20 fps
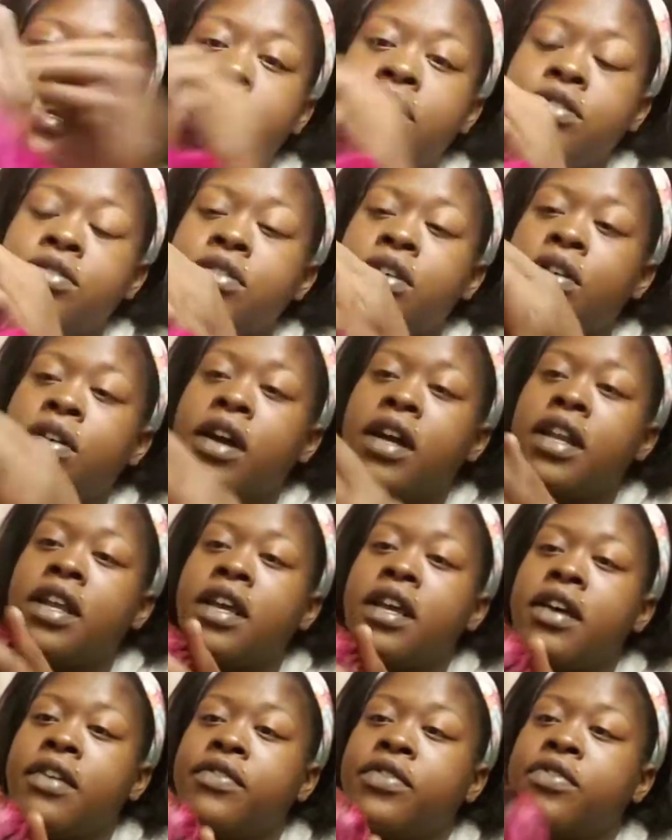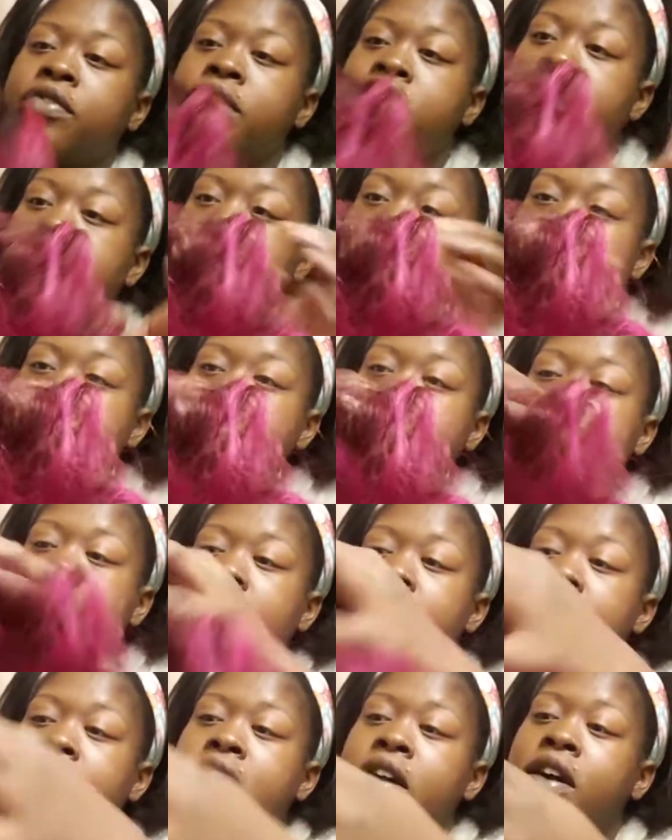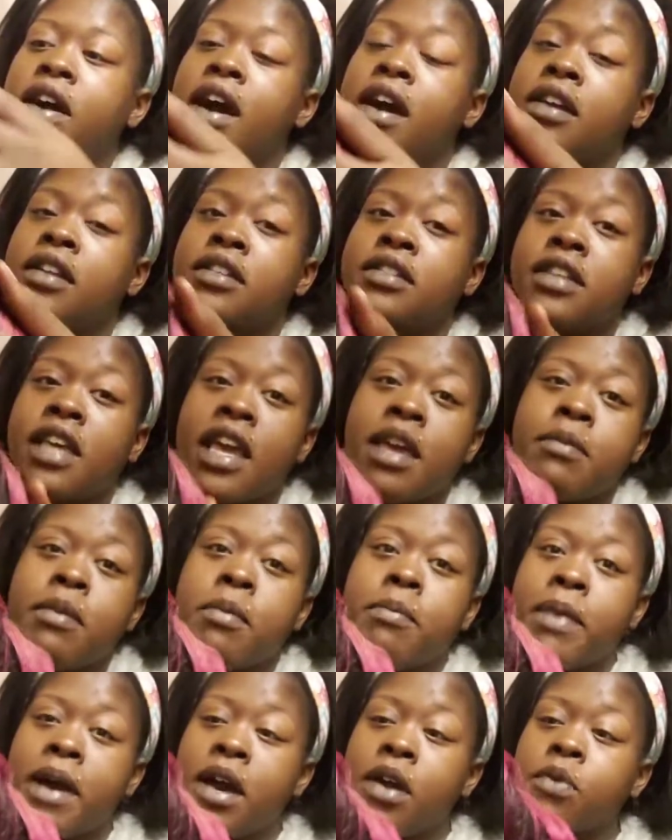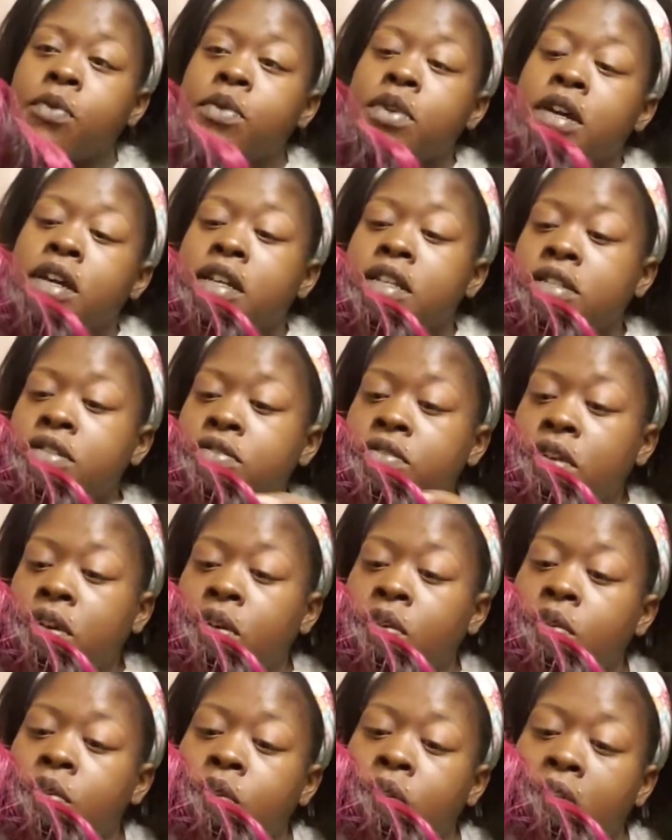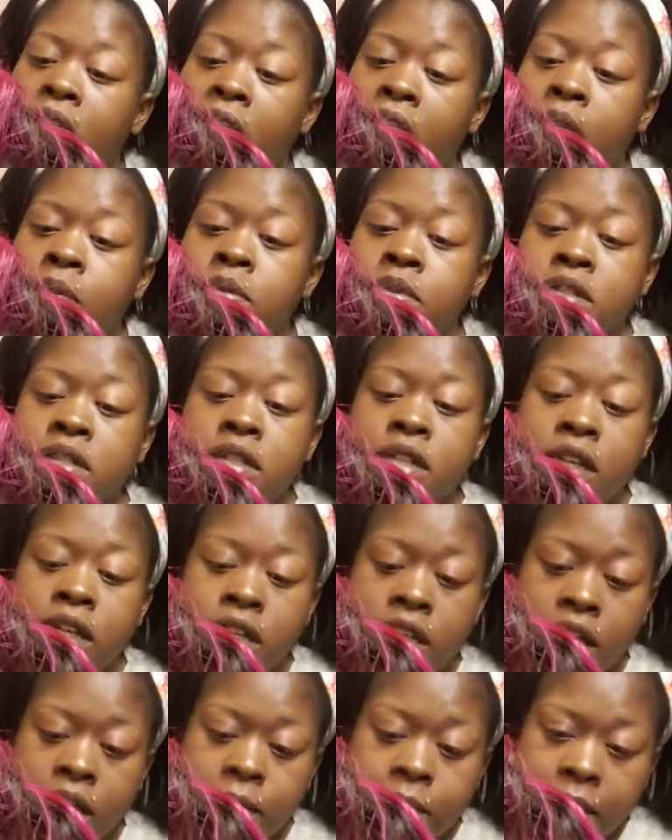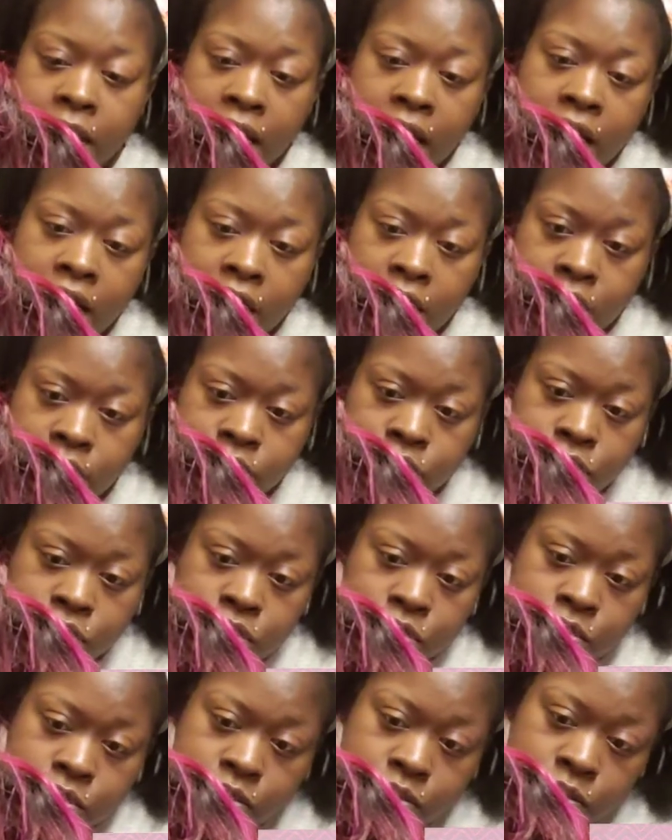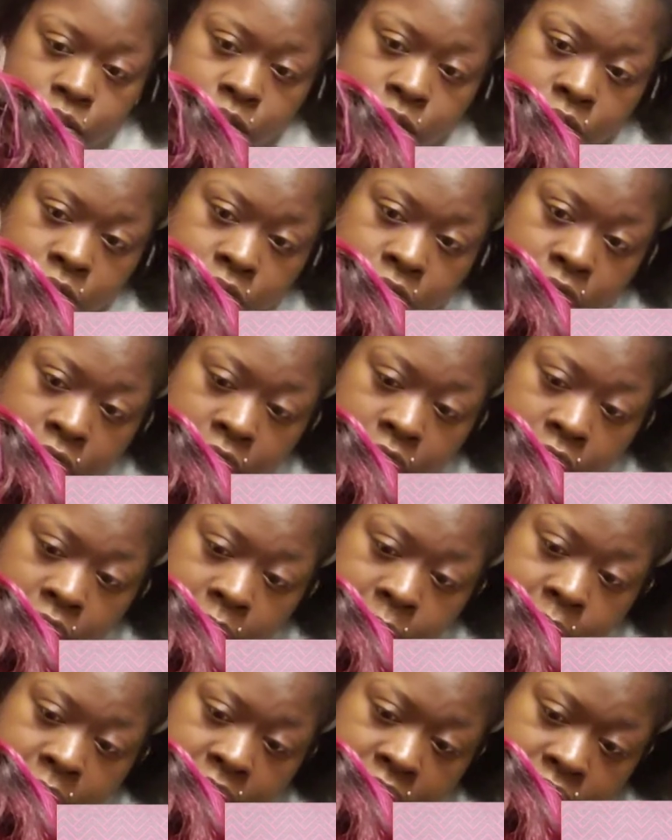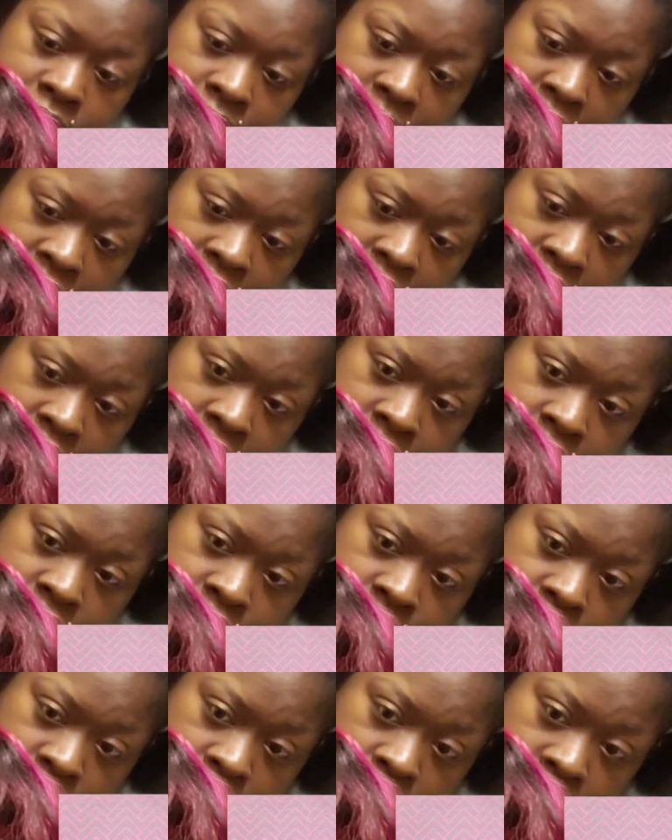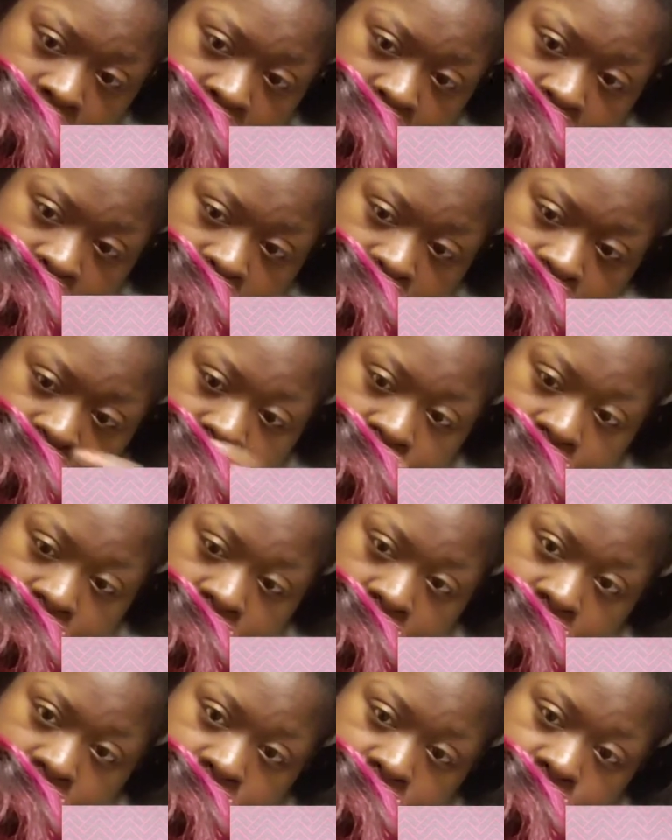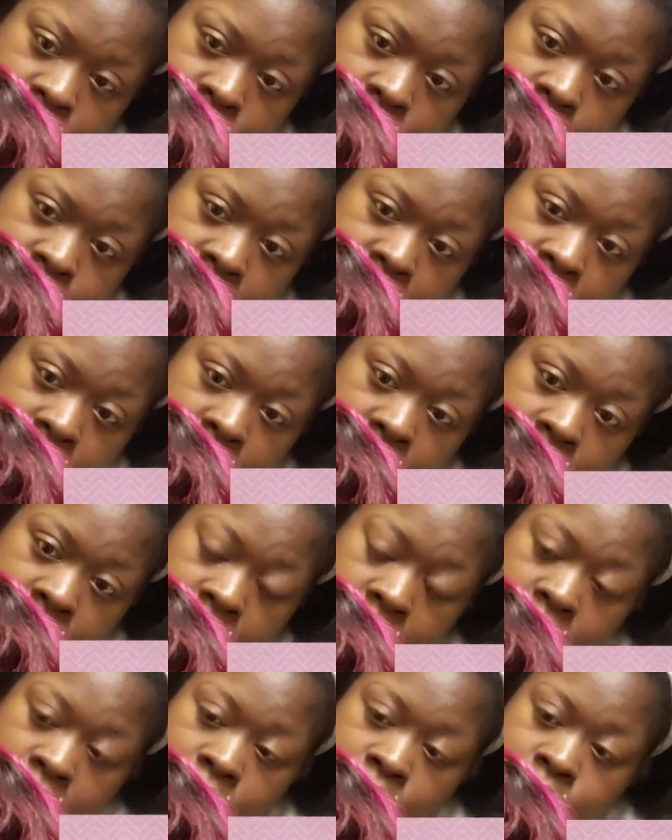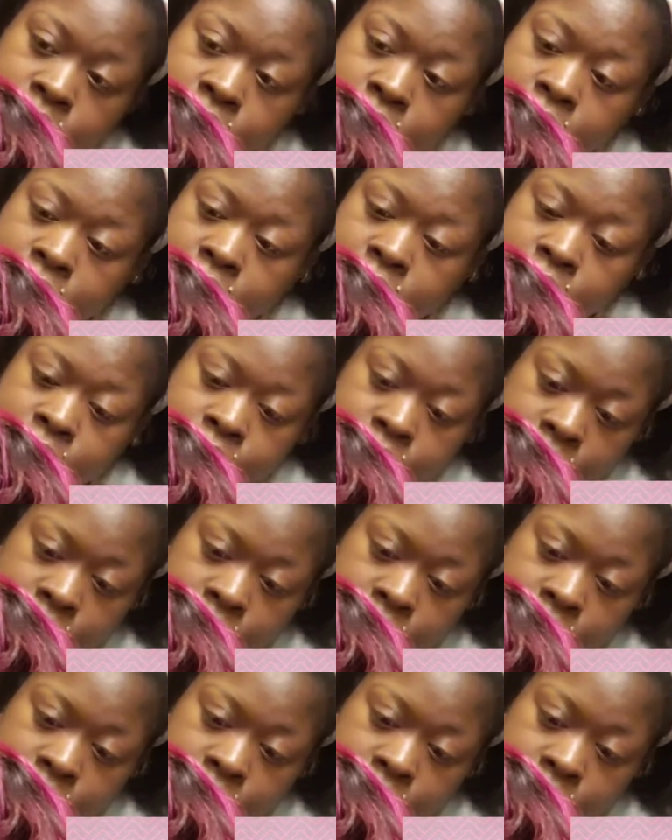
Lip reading: because you know how they have 360s now, how this came about was, you know, I was looking up how to, because I had, you know, I had a frontal, I mean a closure